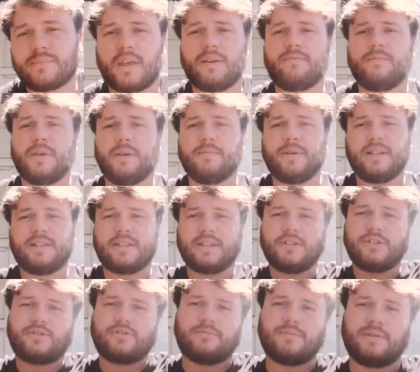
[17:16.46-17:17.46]
give me a
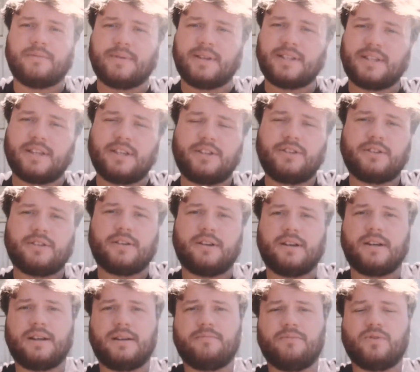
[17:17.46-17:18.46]
message, drop me a message.
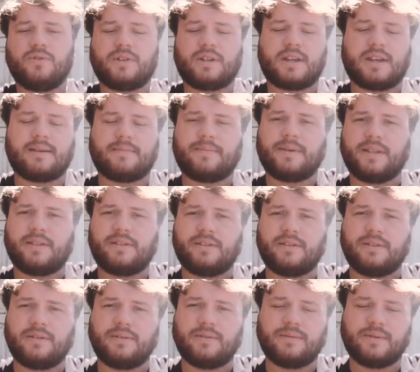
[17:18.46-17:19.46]
I'm more than happy
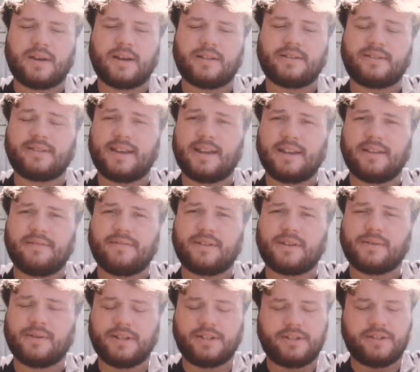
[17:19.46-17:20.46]
to answer any of
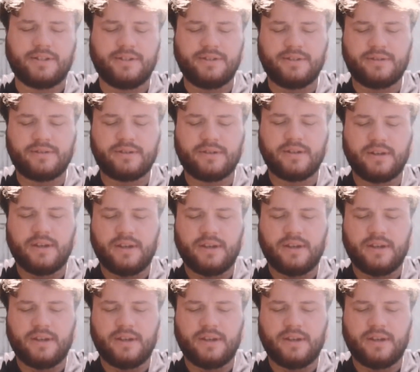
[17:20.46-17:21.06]
your questions.